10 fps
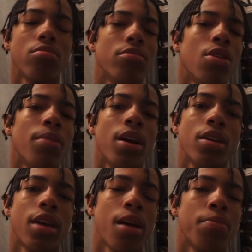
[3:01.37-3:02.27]
nobody
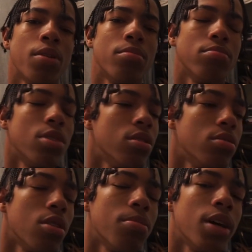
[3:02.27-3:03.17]
cap on, bro.
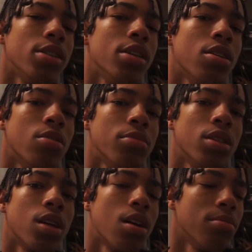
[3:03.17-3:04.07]
Nobody get on me in
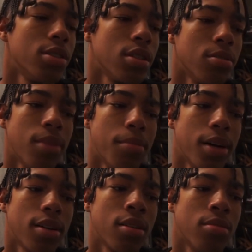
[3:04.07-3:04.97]
a conversation about my
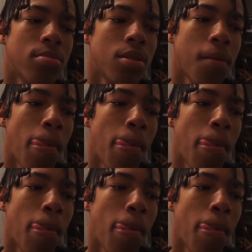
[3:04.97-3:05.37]
cup, bro.